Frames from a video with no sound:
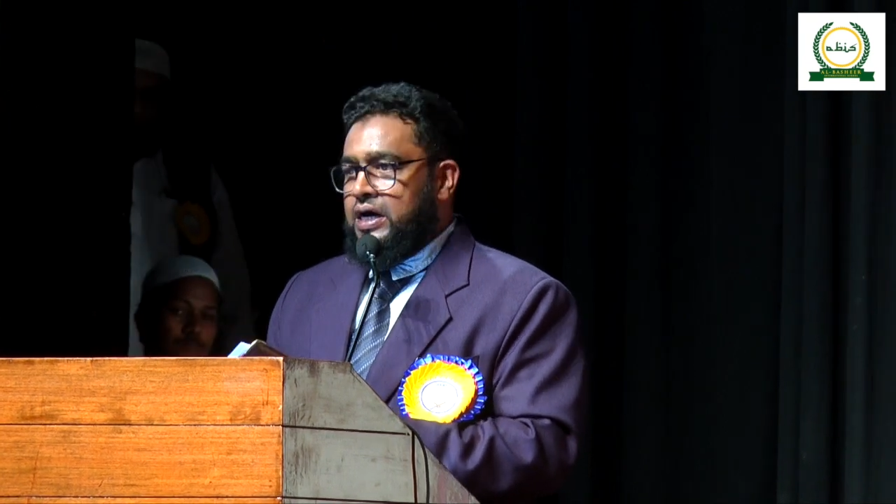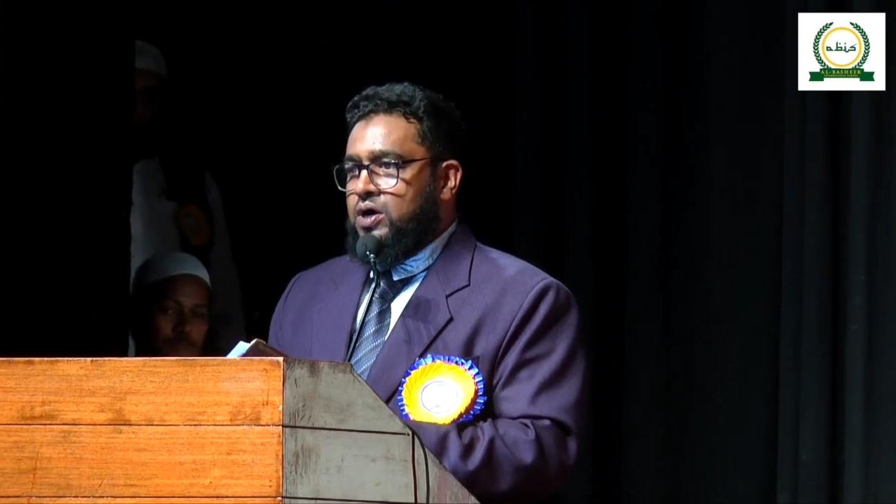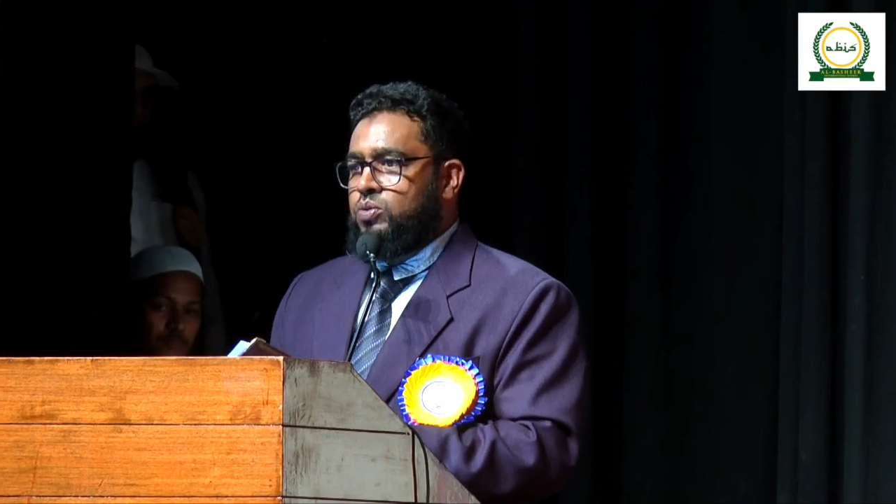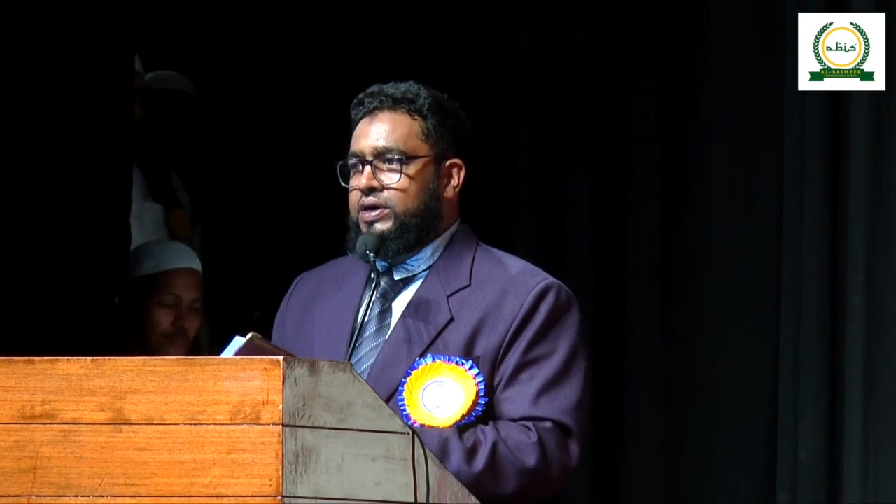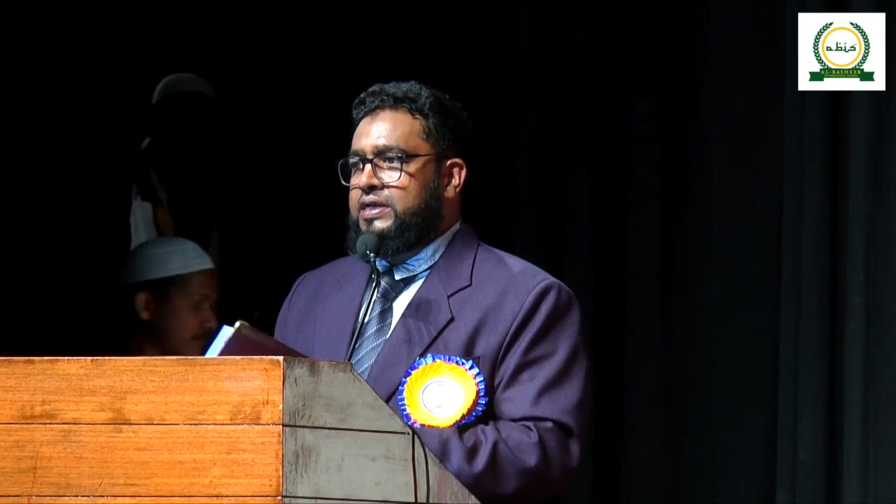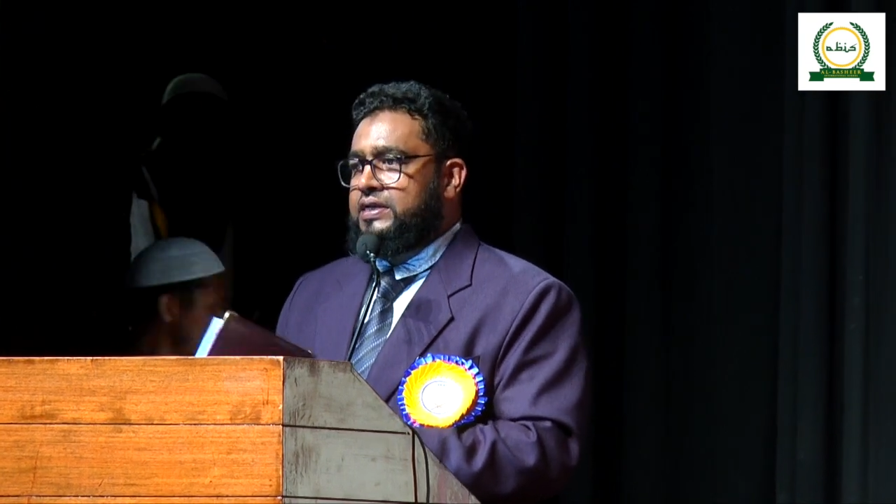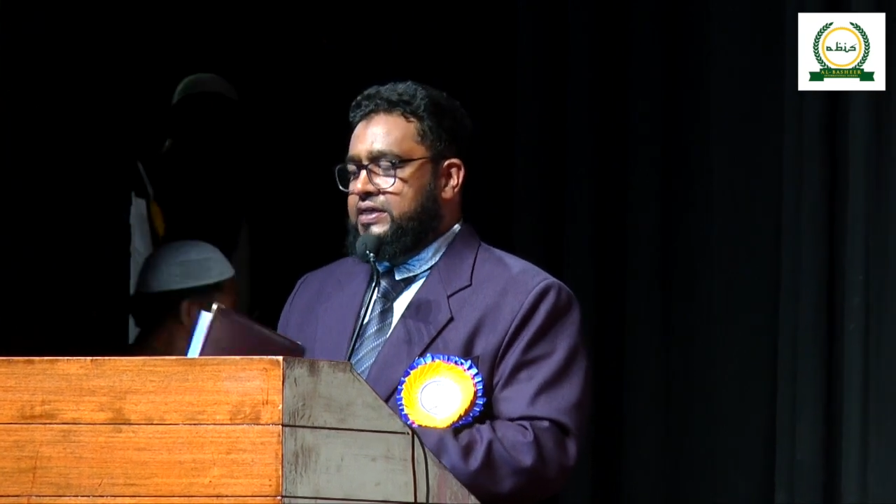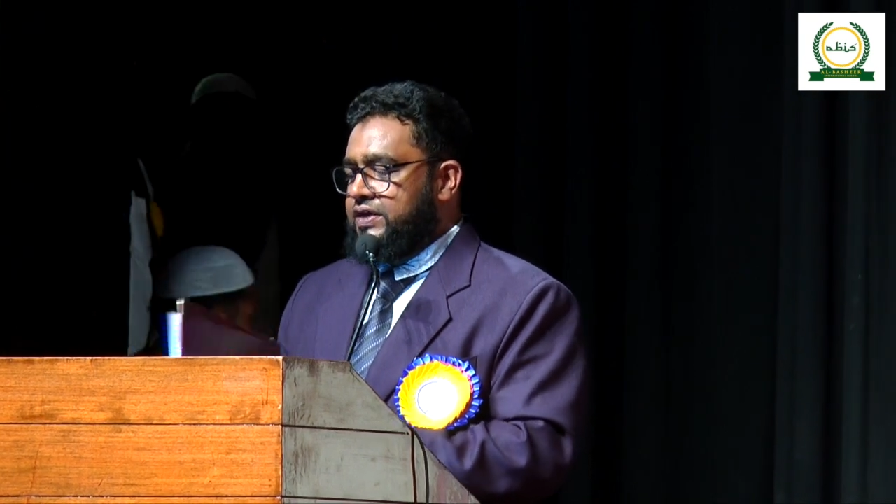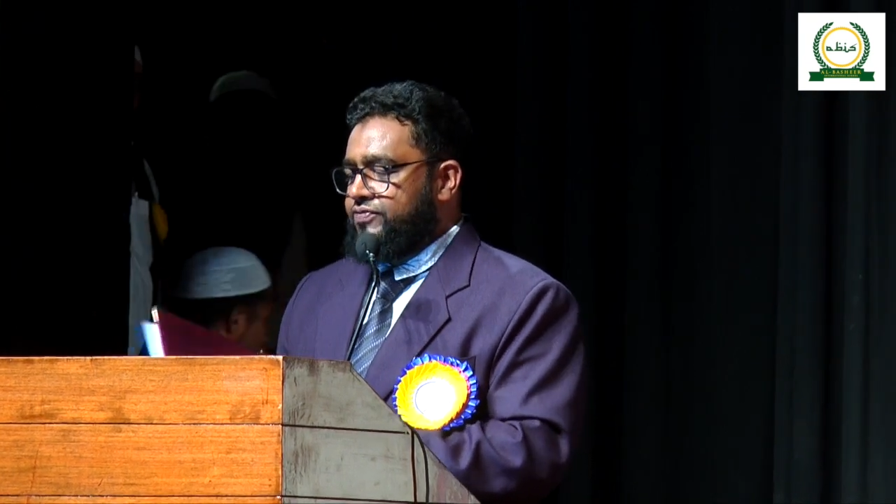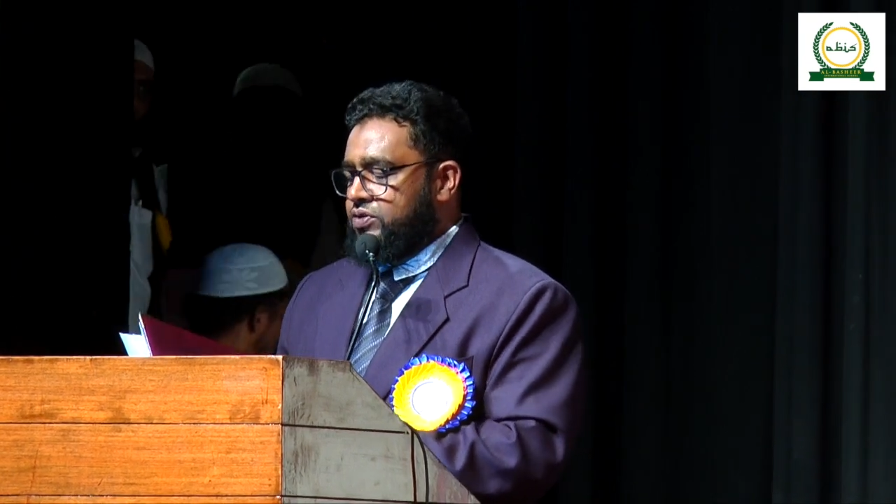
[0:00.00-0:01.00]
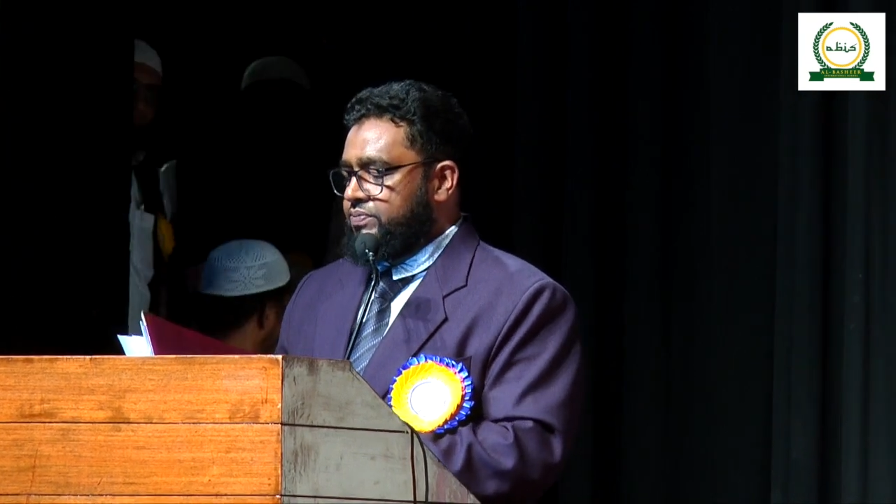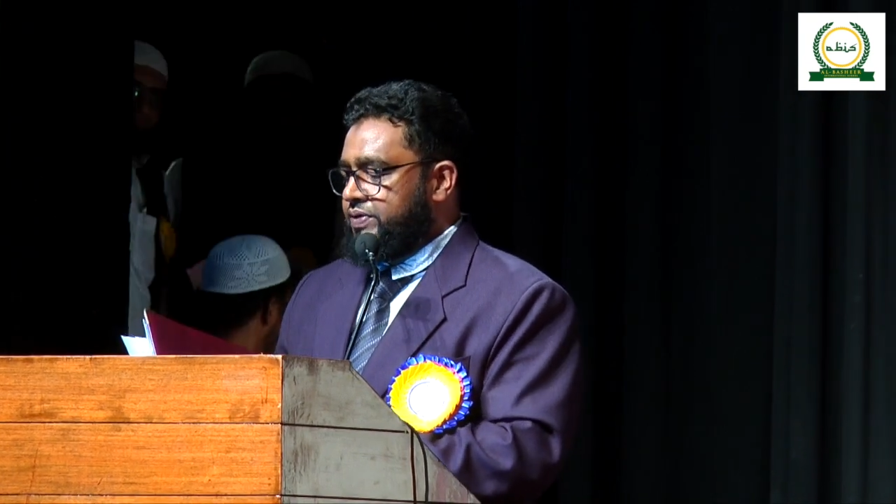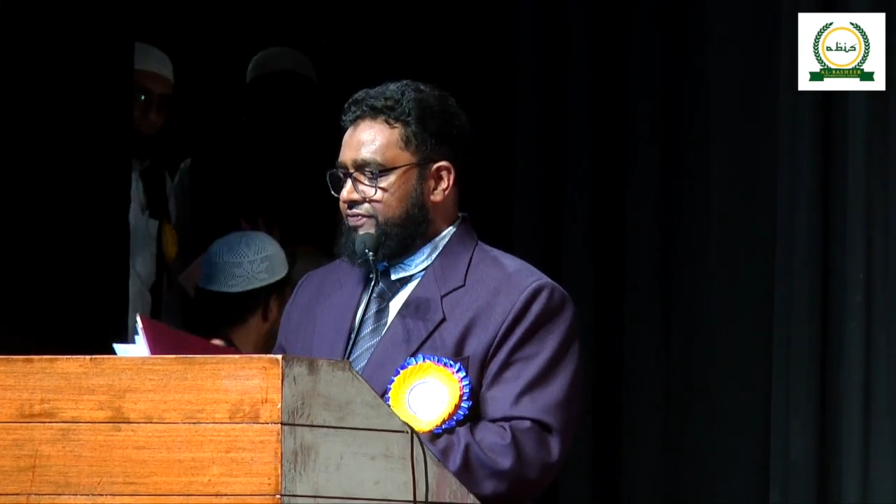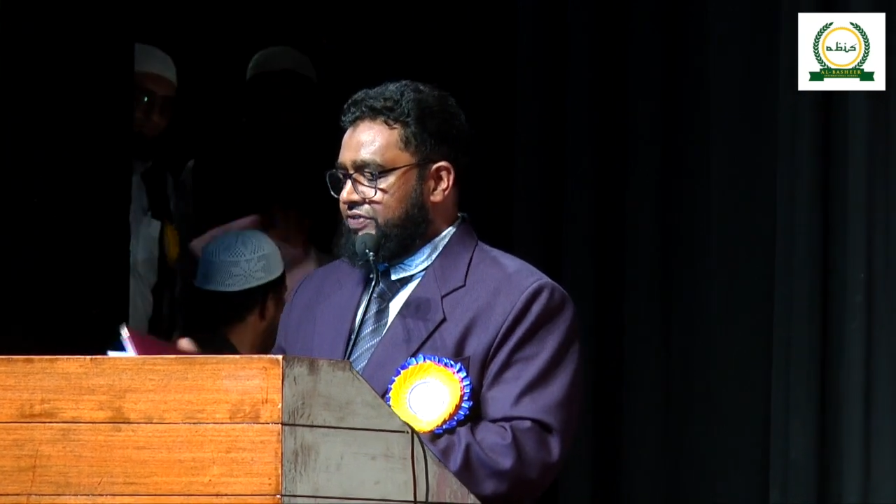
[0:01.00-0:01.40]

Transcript: who will give you a brief